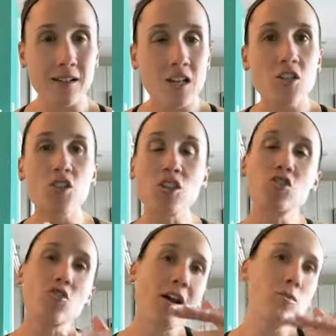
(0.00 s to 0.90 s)

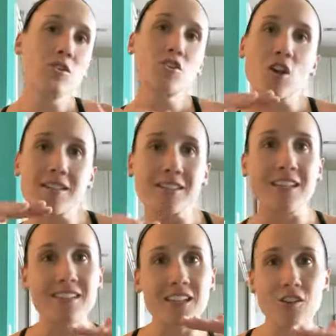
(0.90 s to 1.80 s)
just try to adjust
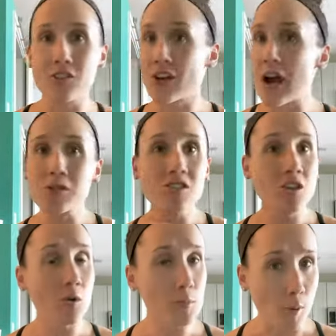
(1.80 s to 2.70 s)
things here and there. I would
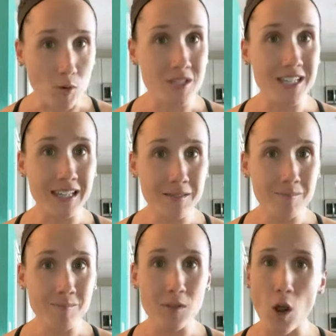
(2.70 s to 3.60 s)
start with protein.
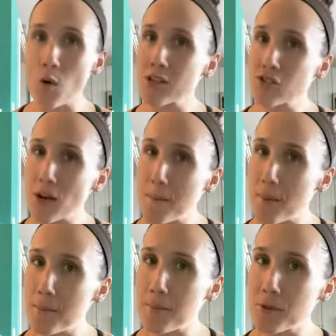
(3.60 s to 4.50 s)
Always try to
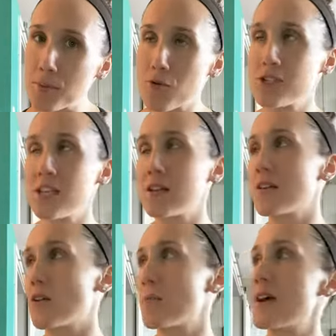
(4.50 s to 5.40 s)
bump up the protein a
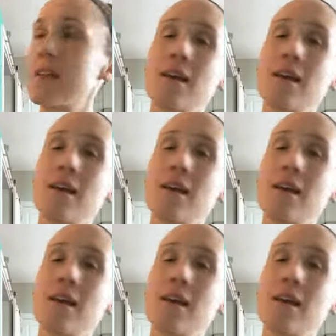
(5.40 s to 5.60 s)
little bit.